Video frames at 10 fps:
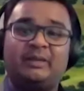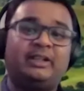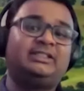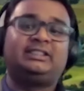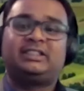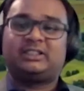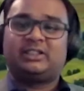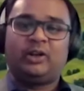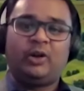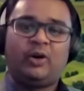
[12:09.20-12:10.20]
but they're just
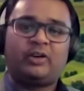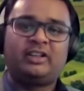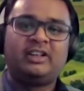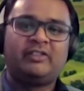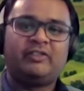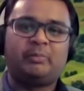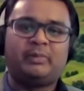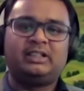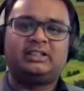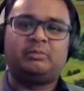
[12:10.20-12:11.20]
locked for
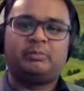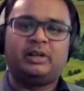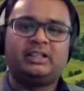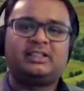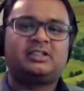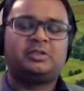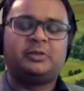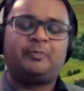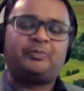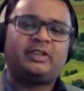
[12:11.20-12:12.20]
months and months.
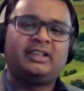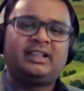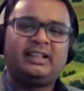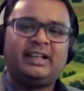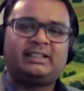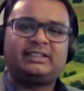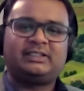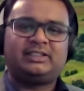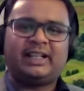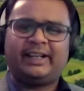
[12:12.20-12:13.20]
So it's
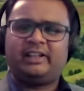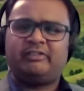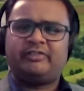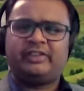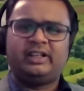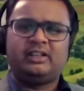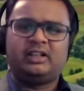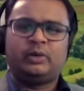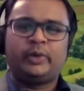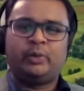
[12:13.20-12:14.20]
a surreal feel
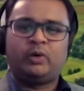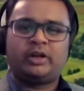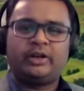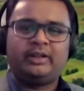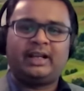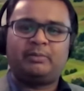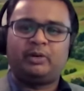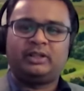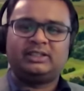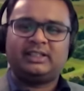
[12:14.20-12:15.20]
when you walk into the
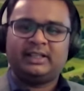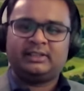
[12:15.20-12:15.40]
airport these days.